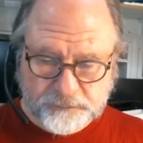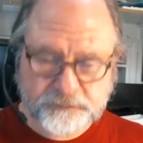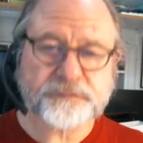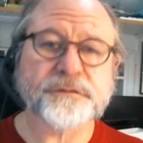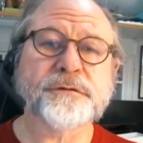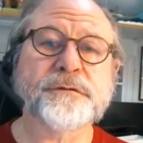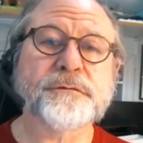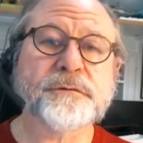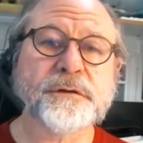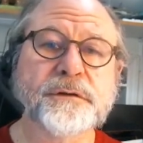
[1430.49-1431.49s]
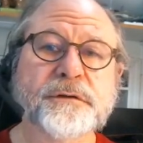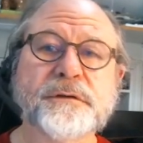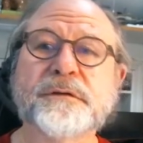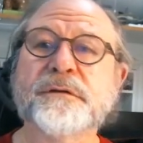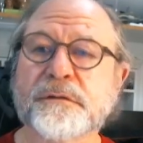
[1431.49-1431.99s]
So
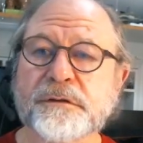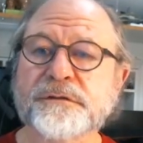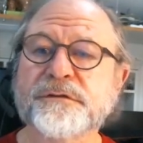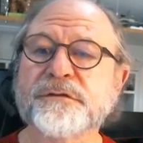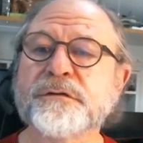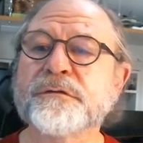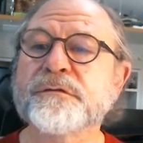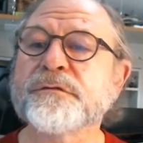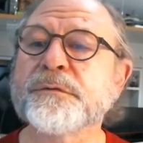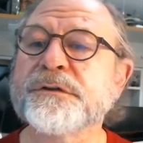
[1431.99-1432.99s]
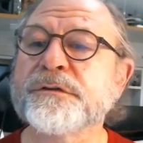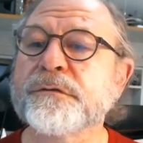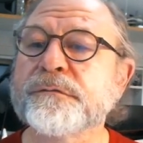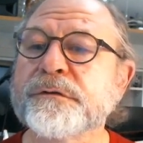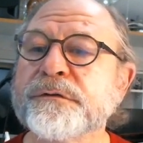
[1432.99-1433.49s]
let's switch
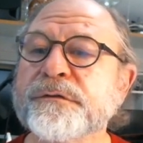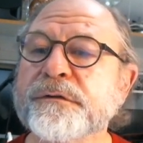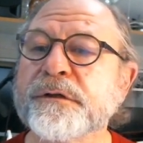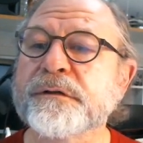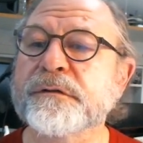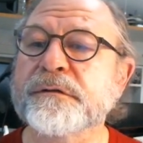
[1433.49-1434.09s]
over so that